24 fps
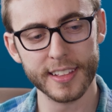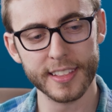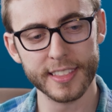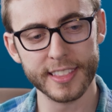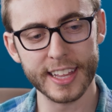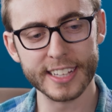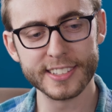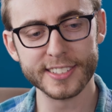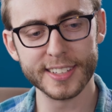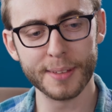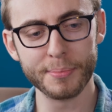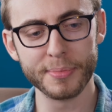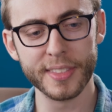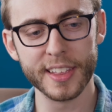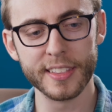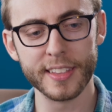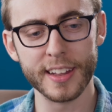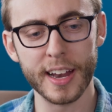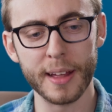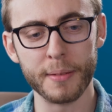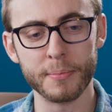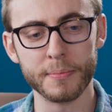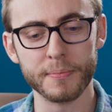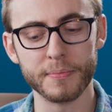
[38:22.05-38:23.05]
that's something
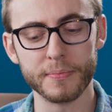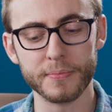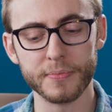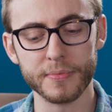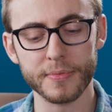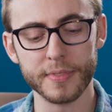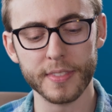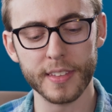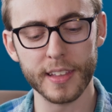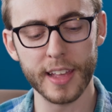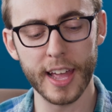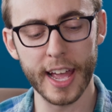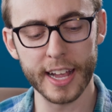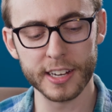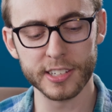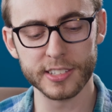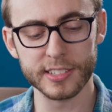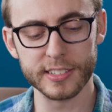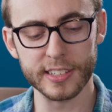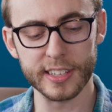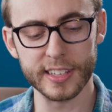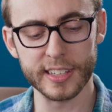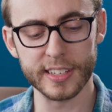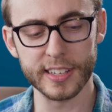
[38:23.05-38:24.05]
that I'm
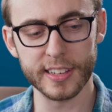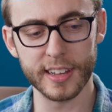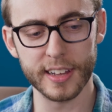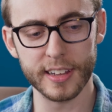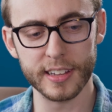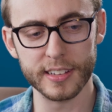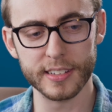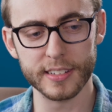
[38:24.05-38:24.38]
actually.